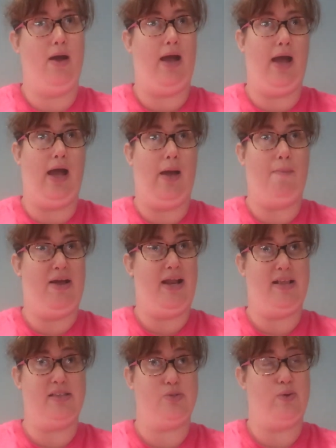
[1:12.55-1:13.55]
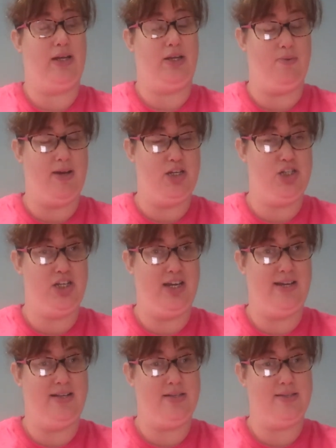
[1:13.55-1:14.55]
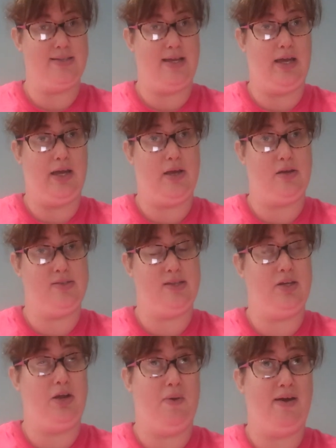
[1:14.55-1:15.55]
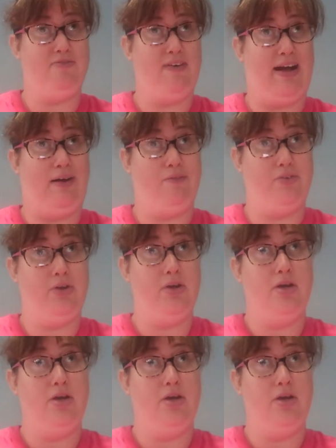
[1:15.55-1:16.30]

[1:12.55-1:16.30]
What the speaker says: and answer any questions, because I know I found